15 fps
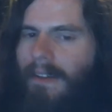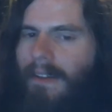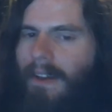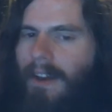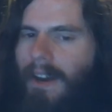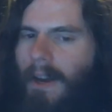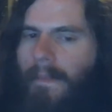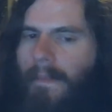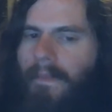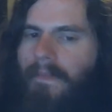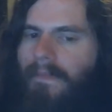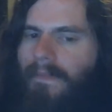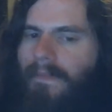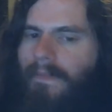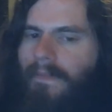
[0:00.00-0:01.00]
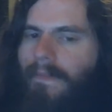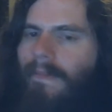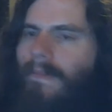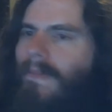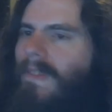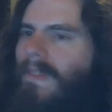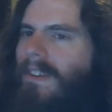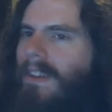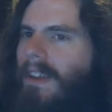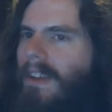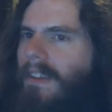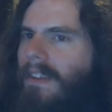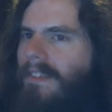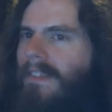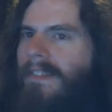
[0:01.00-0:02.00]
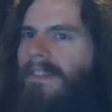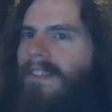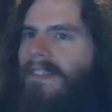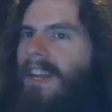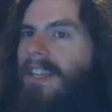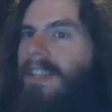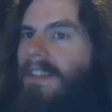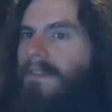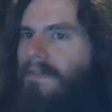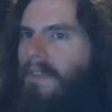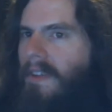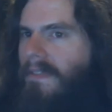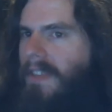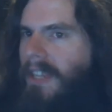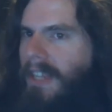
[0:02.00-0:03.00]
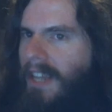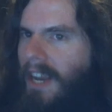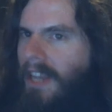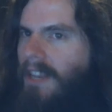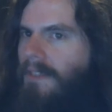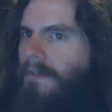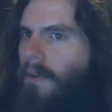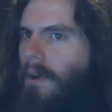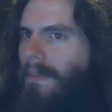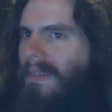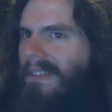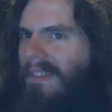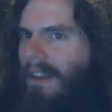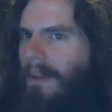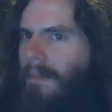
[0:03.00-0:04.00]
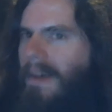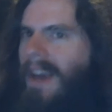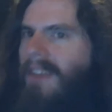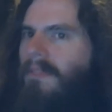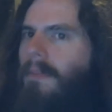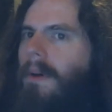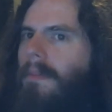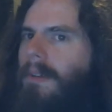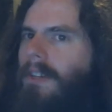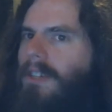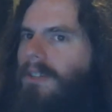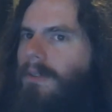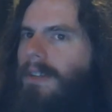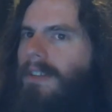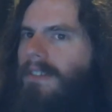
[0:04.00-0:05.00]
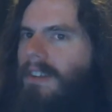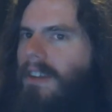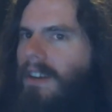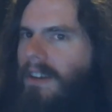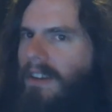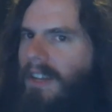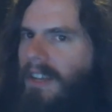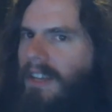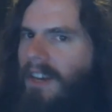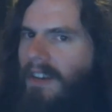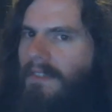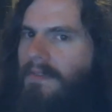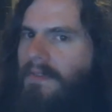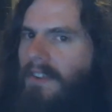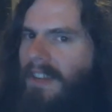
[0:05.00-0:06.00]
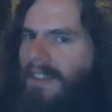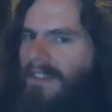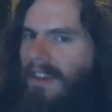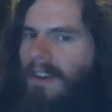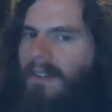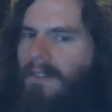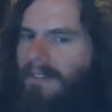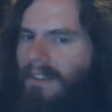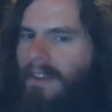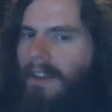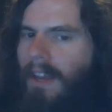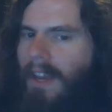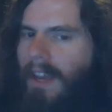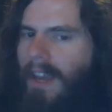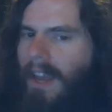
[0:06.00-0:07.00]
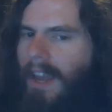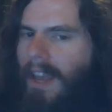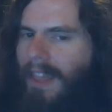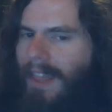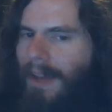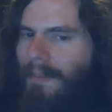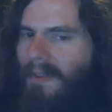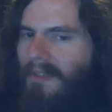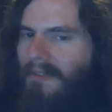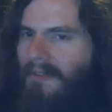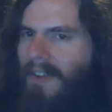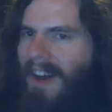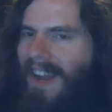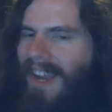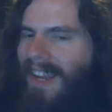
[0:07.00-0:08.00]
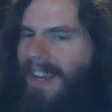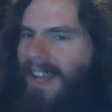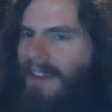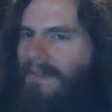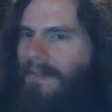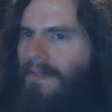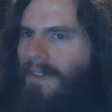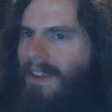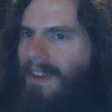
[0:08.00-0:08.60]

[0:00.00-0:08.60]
Um, since 1950, 94% of mass public shootings occurred in gun-free zones, and that'd be fine if